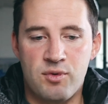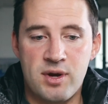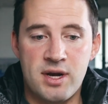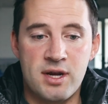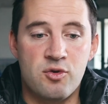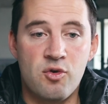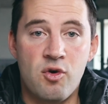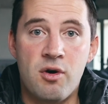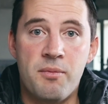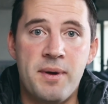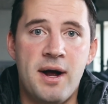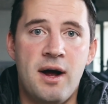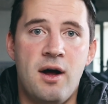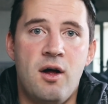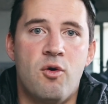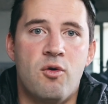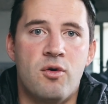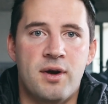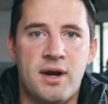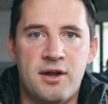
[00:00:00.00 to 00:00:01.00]
Ring
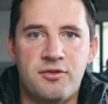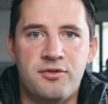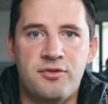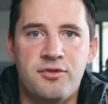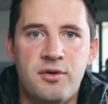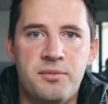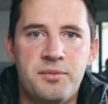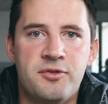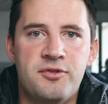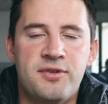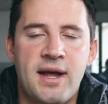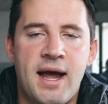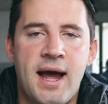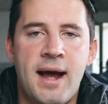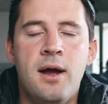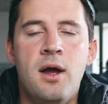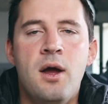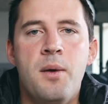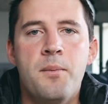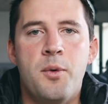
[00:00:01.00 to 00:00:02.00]
doorbell or Nest
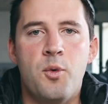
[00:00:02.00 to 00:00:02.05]
thermostat,